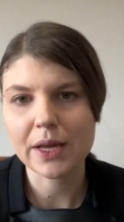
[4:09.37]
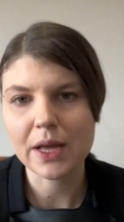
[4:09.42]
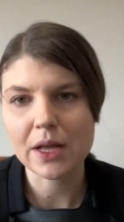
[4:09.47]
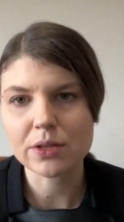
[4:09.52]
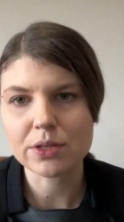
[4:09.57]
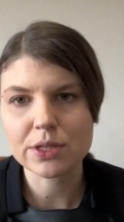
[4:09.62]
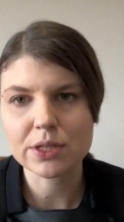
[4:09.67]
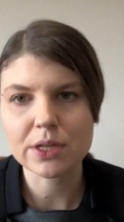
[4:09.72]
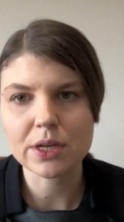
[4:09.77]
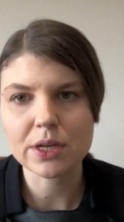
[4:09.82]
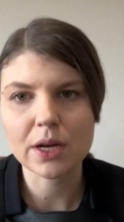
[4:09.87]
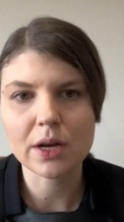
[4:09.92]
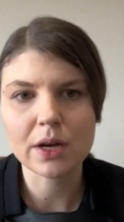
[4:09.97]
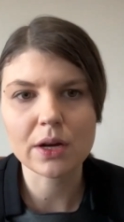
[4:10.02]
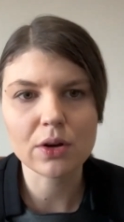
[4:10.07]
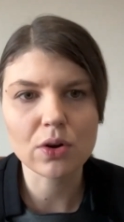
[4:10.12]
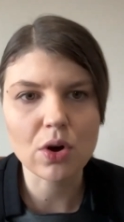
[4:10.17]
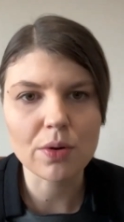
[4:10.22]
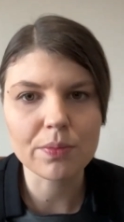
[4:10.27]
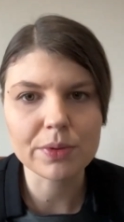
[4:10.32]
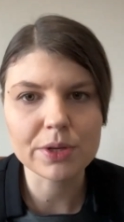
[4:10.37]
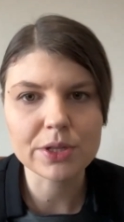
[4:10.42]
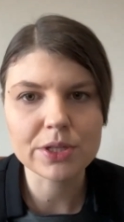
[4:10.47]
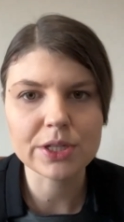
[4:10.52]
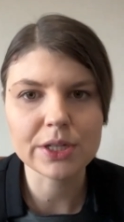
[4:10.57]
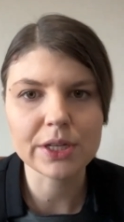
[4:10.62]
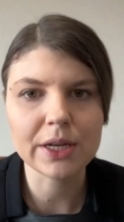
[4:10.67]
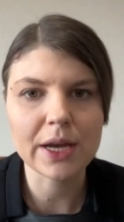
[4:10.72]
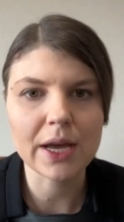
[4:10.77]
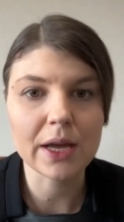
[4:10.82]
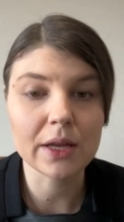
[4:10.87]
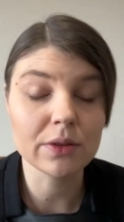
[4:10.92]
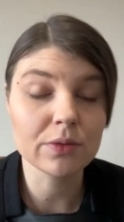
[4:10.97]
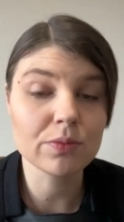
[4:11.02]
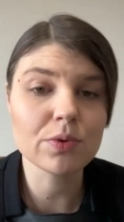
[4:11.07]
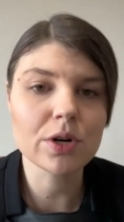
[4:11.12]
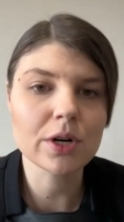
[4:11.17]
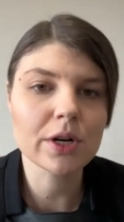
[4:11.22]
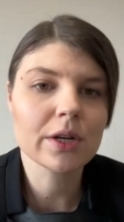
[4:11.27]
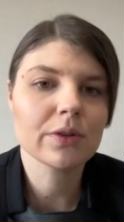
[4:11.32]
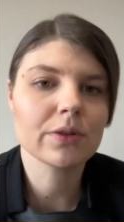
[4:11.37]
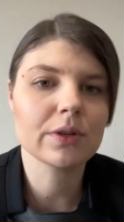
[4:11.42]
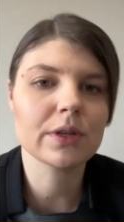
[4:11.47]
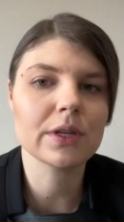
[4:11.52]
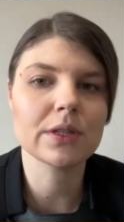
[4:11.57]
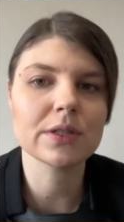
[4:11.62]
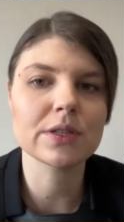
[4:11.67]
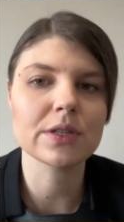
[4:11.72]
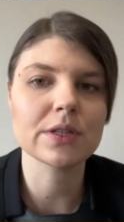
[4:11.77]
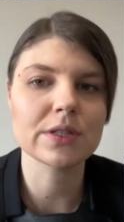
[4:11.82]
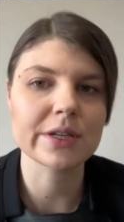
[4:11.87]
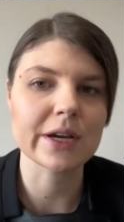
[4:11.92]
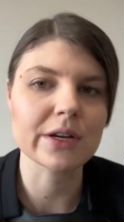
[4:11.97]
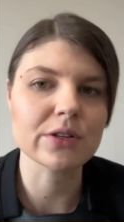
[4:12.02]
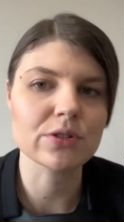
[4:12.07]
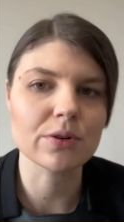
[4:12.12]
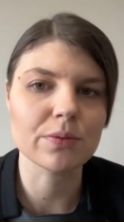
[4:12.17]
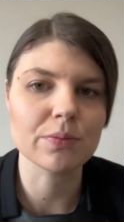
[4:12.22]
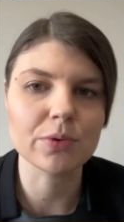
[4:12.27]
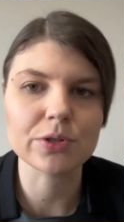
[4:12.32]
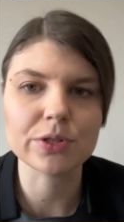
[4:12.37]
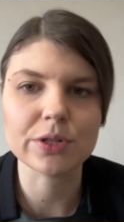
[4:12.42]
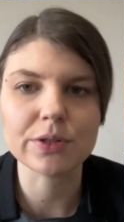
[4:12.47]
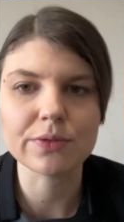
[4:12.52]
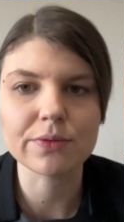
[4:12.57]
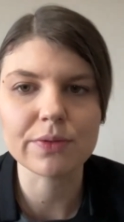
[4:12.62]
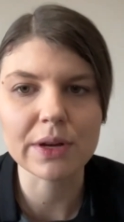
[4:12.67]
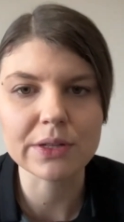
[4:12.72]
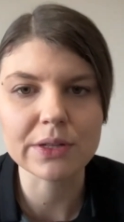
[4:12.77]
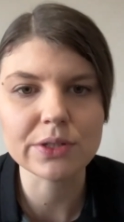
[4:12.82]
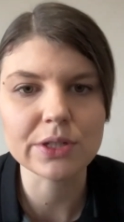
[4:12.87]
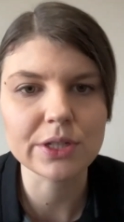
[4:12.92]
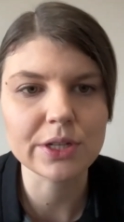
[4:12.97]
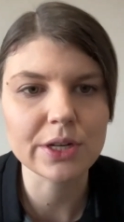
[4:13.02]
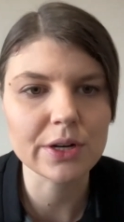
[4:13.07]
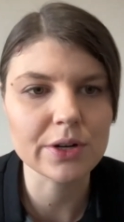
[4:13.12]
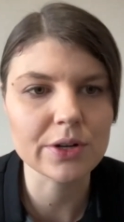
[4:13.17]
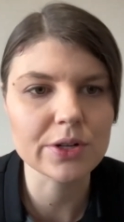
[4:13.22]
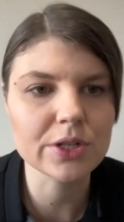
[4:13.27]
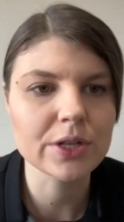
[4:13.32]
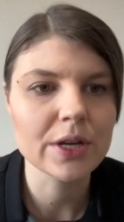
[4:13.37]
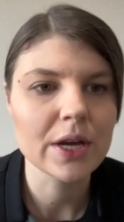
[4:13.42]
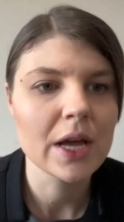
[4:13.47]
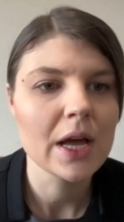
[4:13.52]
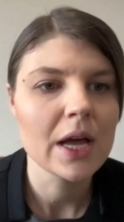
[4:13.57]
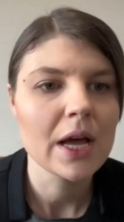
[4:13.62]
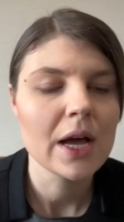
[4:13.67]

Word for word: health uh, committee and working in this sector more than 20 years.